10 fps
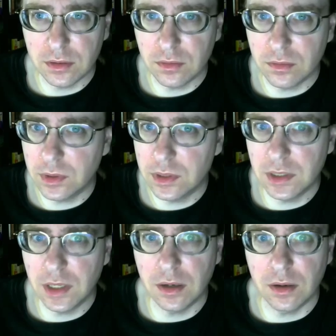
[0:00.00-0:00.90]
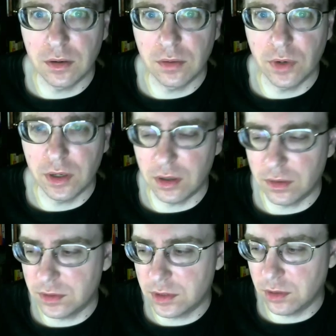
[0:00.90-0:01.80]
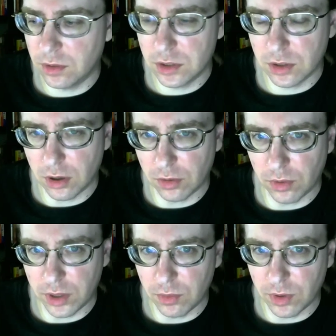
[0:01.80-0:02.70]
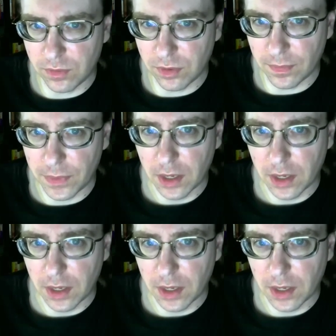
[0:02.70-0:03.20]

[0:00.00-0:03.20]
once again underwent a serious arc where he went from,